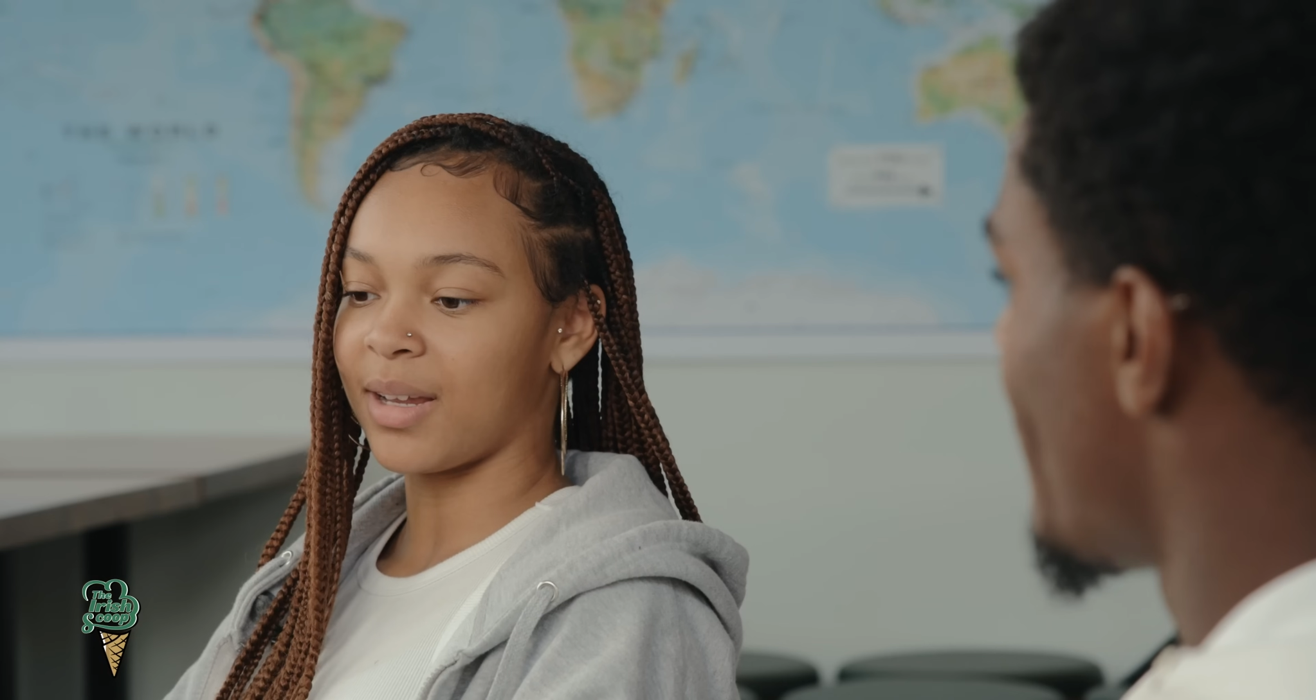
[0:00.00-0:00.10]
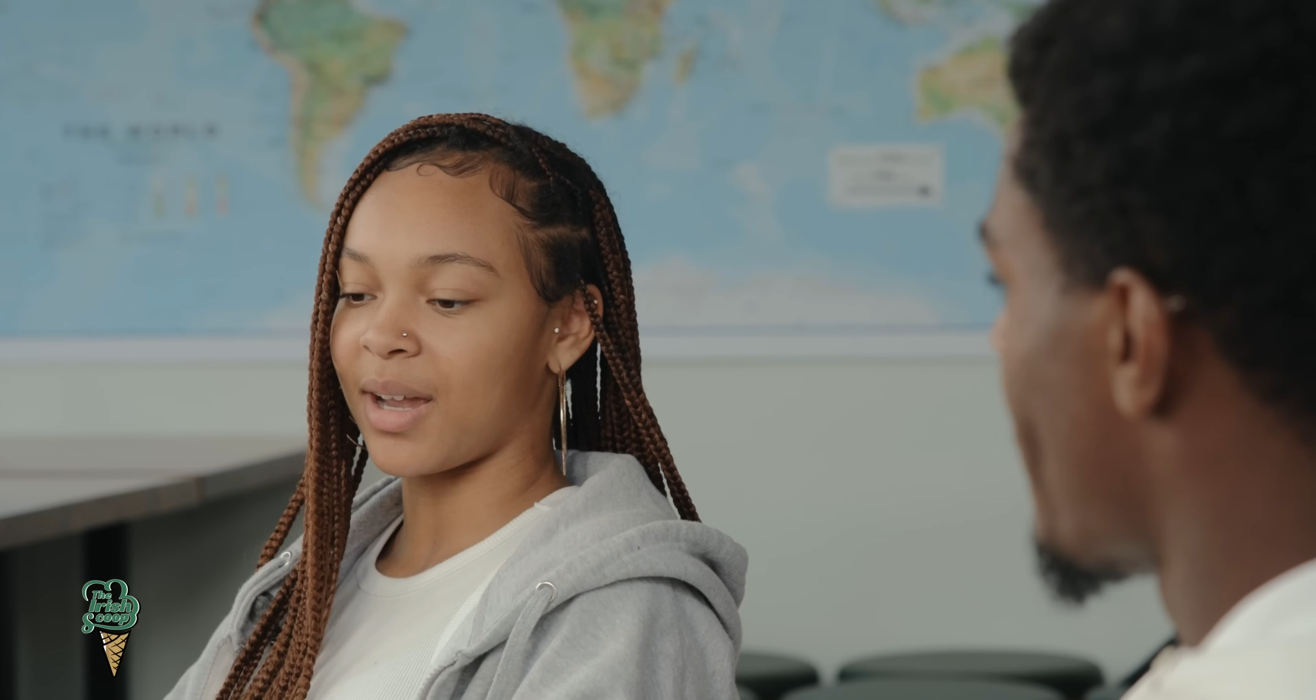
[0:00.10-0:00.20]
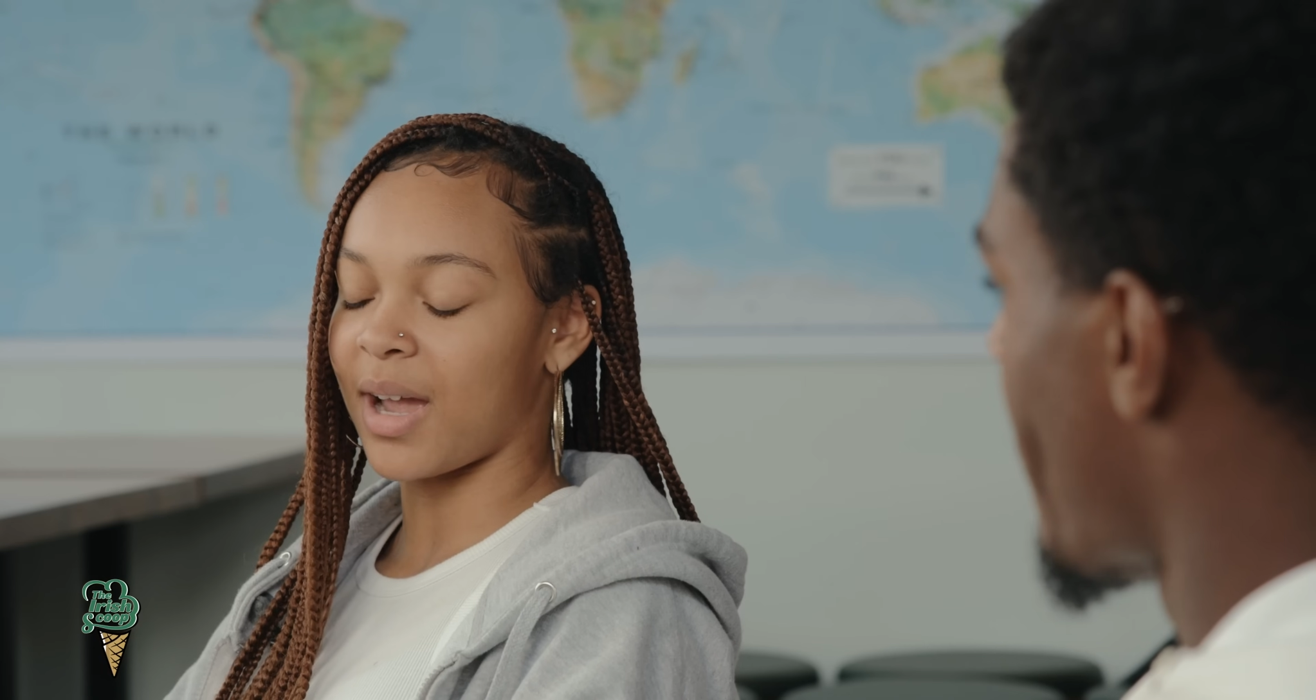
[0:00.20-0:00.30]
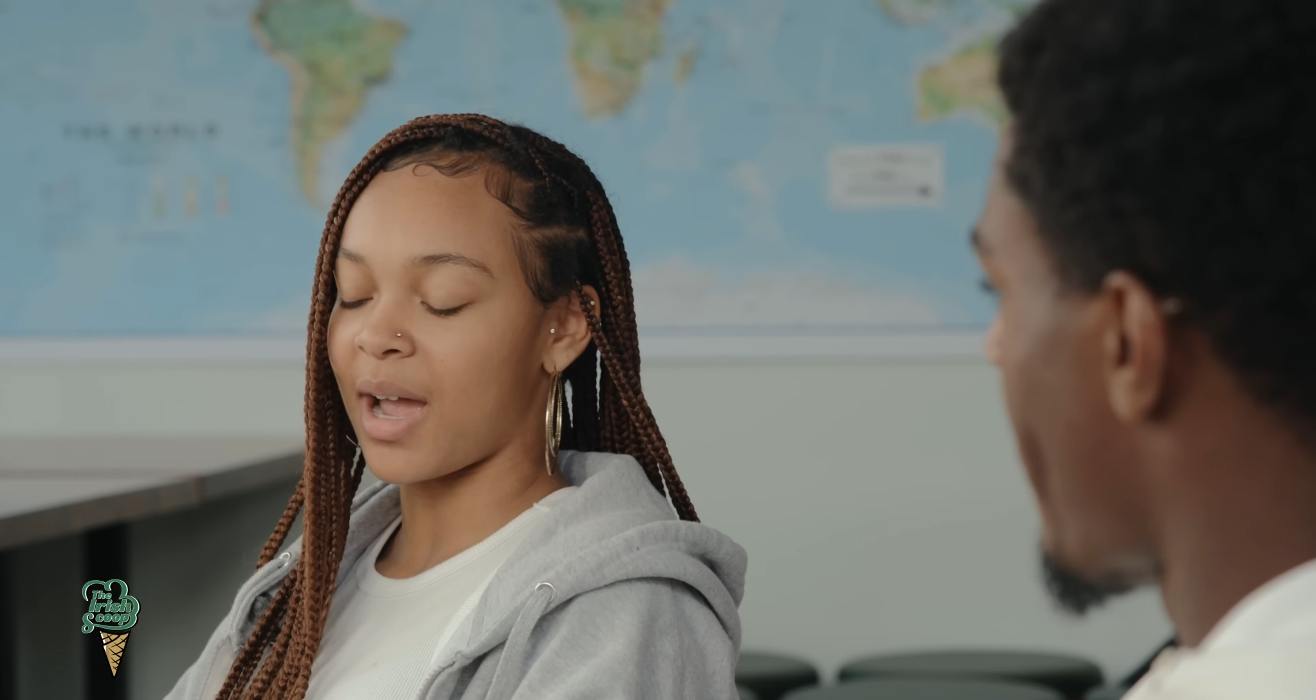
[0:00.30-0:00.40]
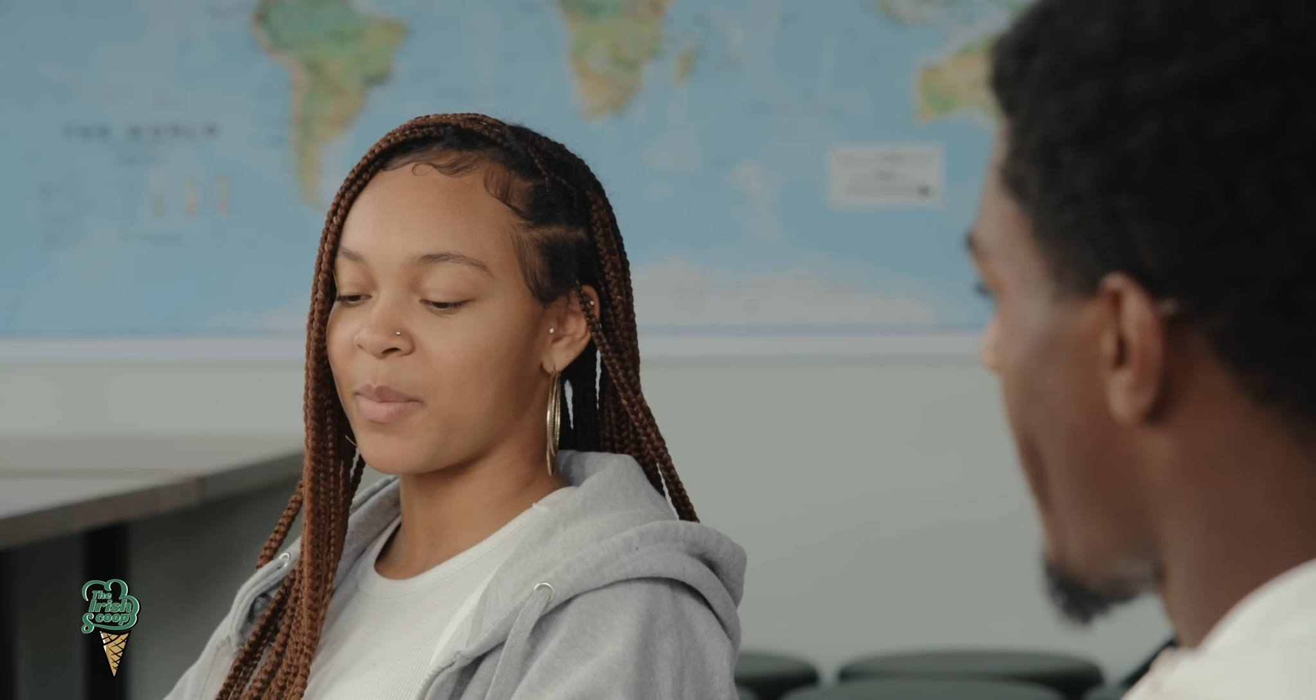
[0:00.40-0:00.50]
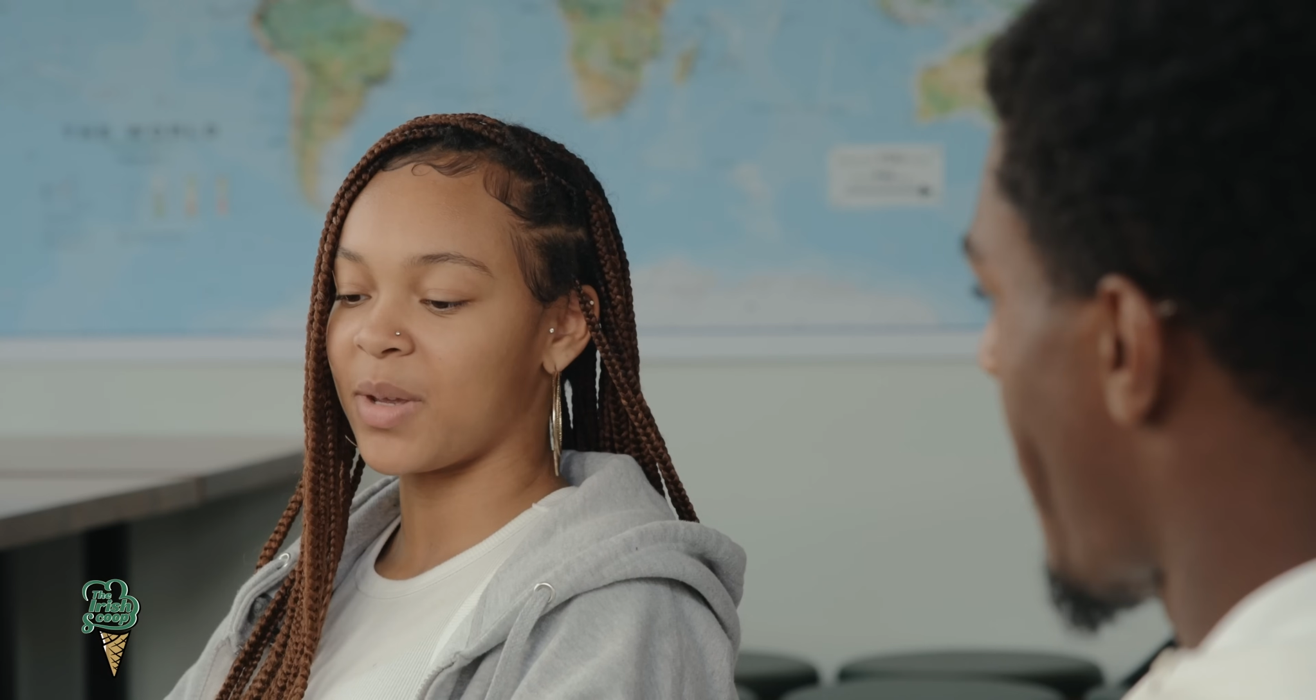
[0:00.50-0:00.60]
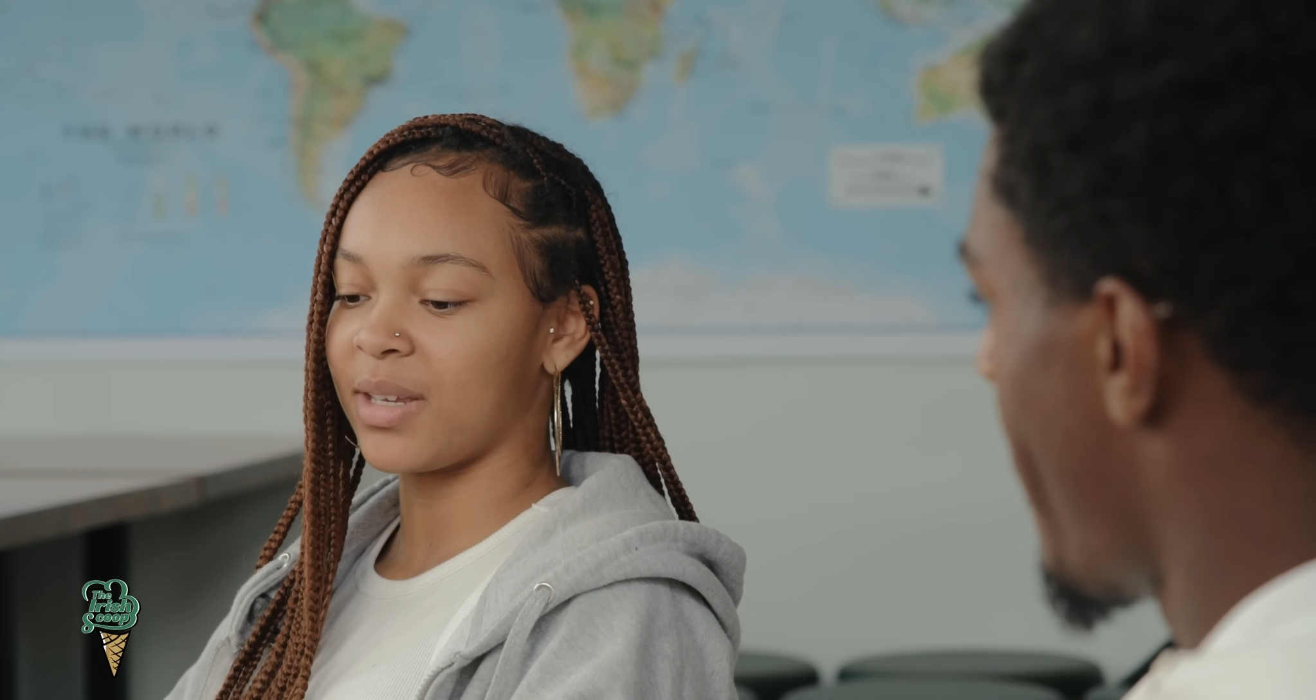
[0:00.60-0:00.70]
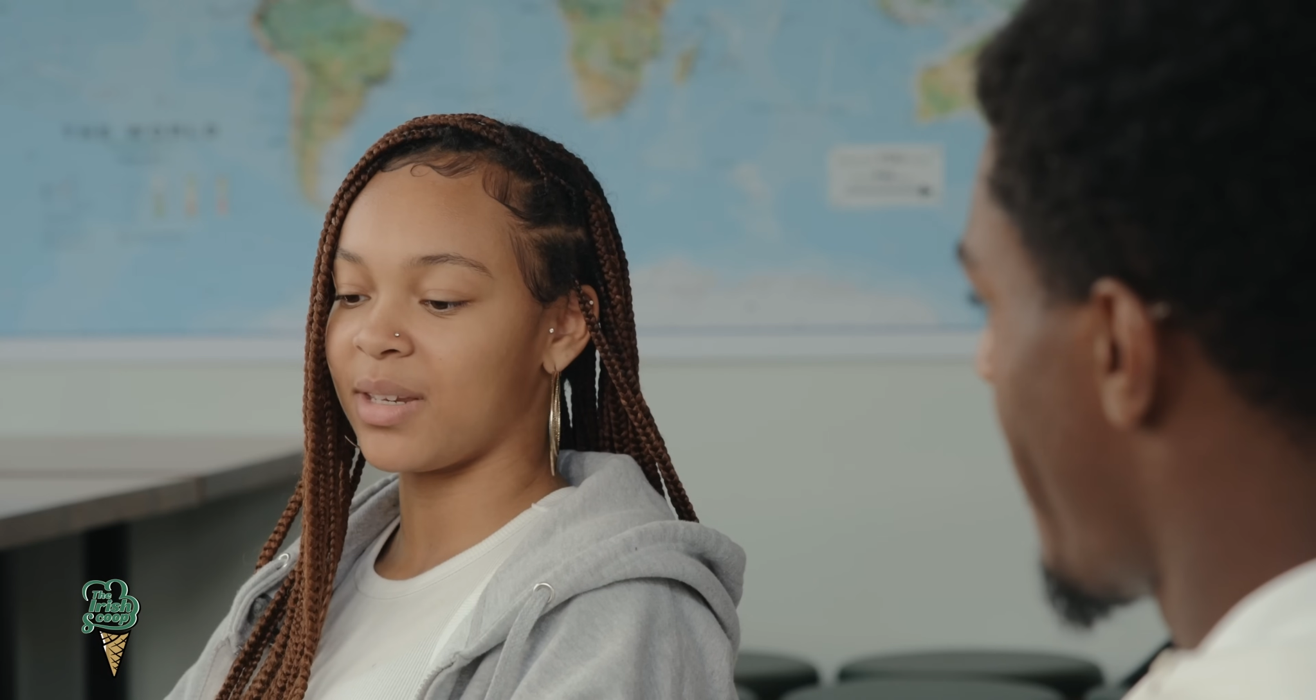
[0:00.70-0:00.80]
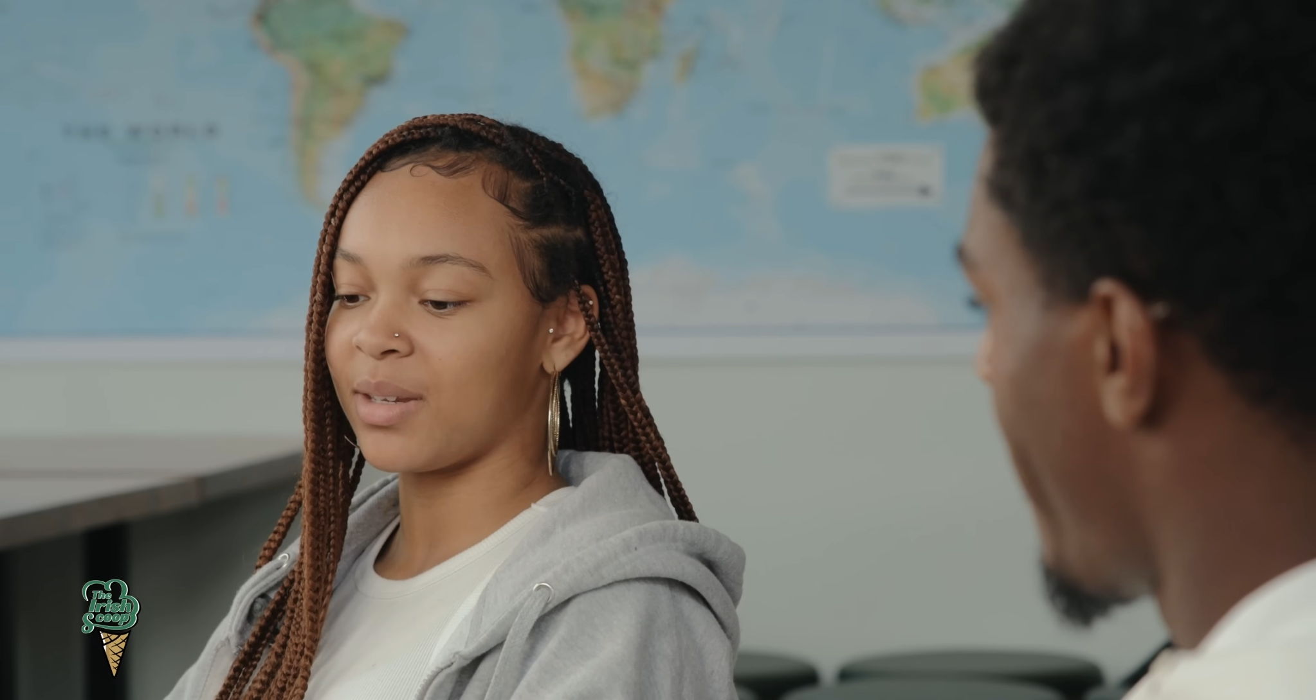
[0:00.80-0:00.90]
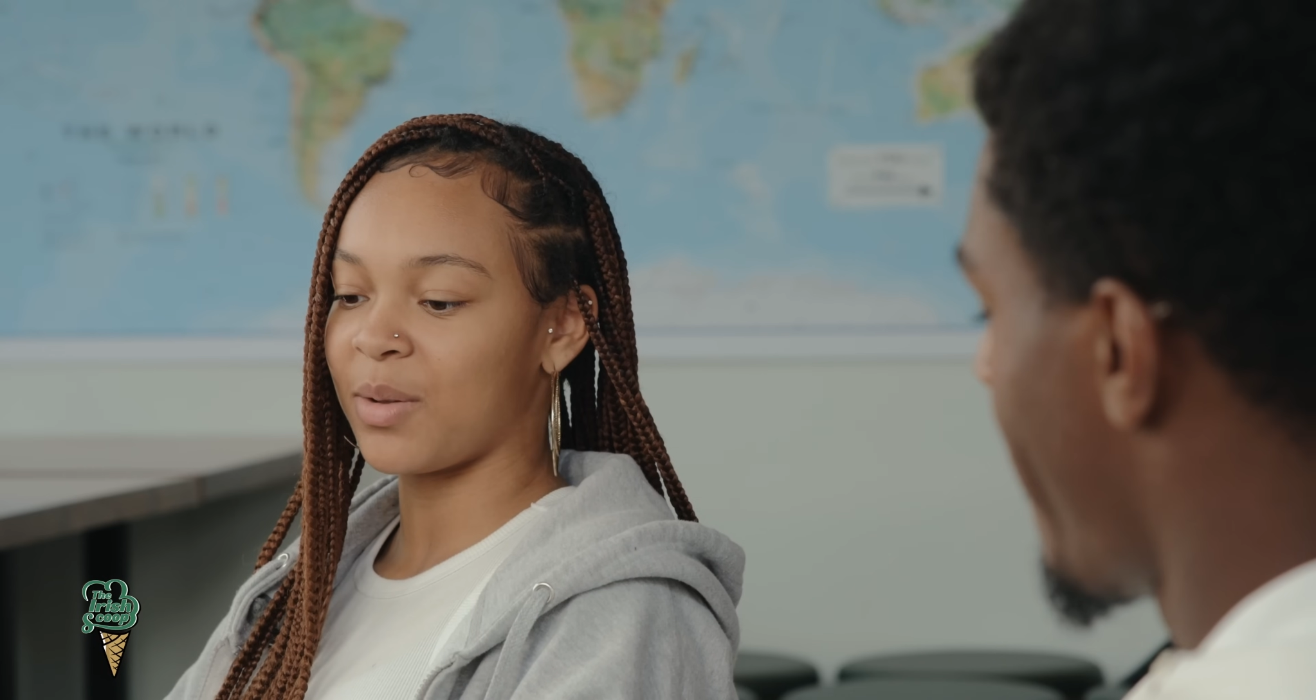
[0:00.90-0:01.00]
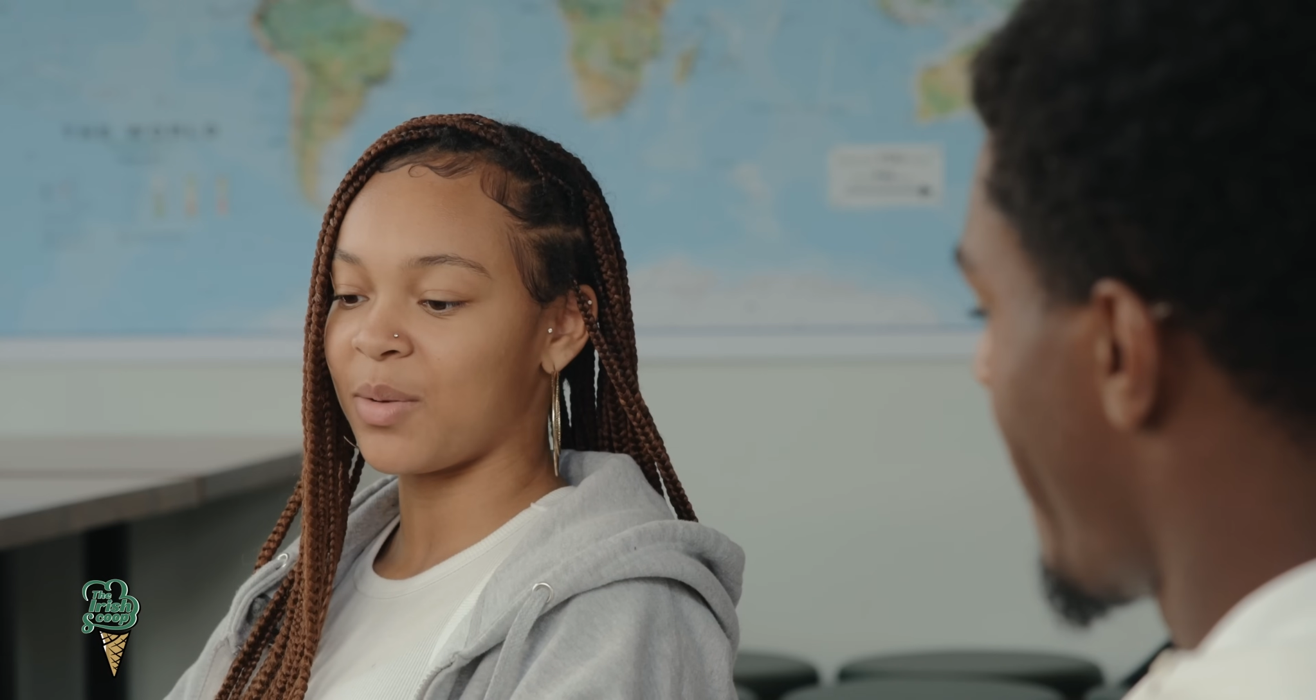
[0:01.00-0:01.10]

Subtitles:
Yeah, I mean,